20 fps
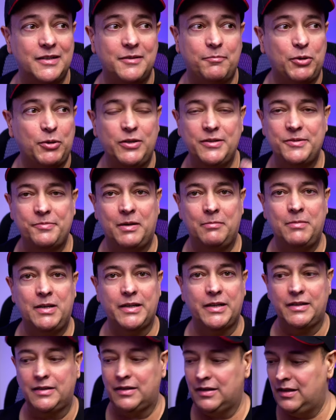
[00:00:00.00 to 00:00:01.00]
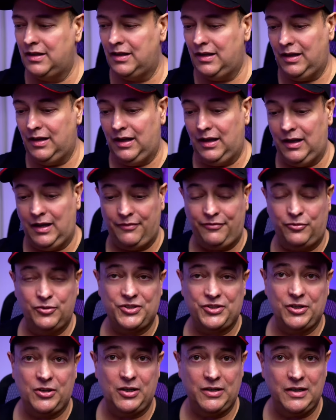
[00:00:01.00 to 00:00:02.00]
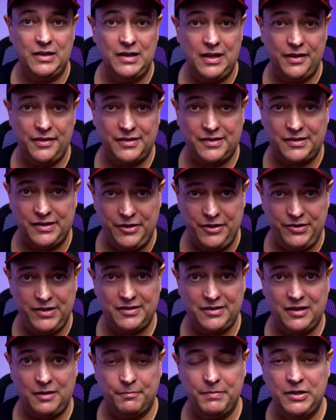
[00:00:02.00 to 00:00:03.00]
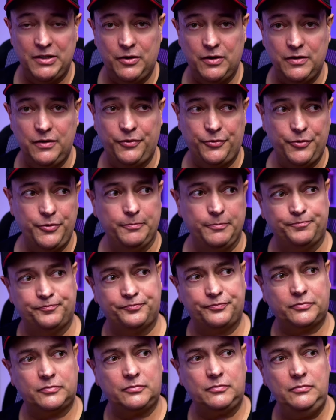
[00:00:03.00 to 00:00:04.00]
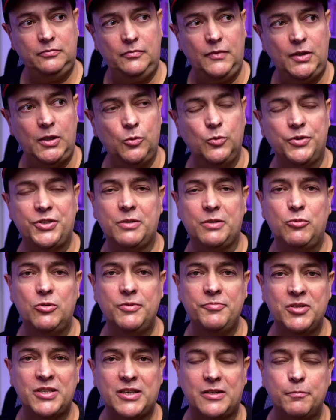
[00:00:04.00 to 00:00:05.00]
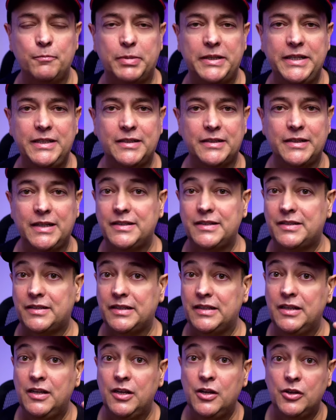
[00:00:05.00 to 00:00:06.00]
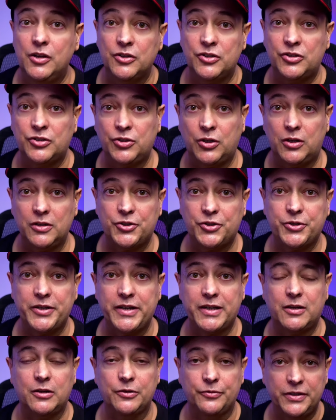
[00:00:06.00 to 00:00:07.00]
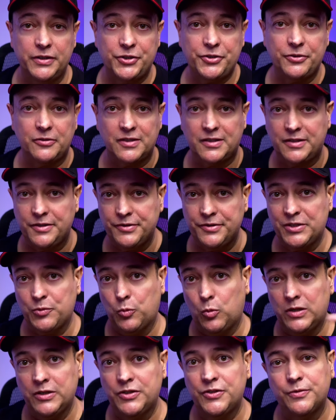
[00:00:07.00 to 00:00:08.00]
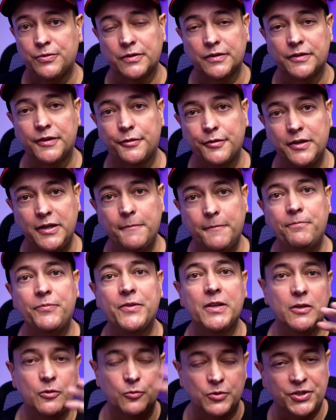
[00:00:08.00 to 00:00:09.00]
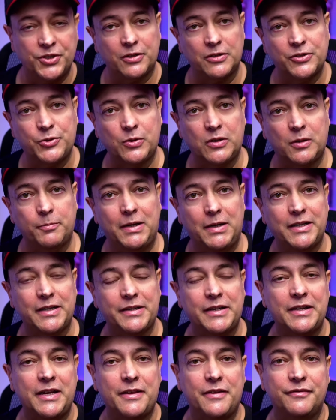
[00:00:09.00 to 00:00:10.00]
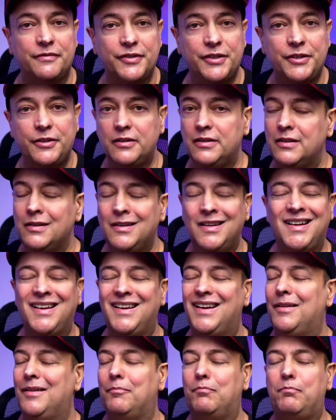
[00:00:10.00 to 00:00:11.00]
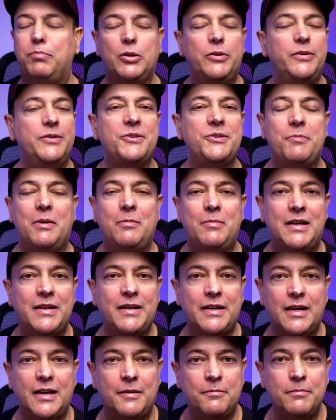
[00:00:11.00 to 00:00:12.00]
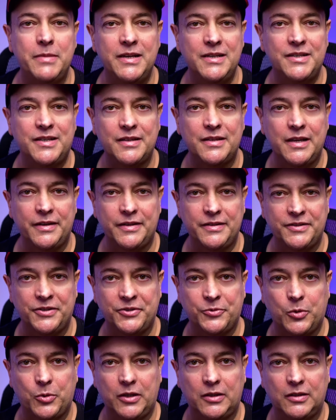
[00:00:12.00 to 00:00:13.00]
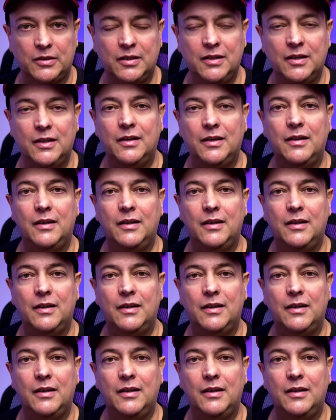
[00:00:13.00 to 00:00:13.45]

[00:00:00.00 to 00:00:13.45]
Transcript: that it blows my mind. I've also got another series that I've been going through, which I'm almost complete, and that's the Star Trek original series 1, 2, and 3, which I'll talk about in another video. Blows my mind at how amazing that is as well.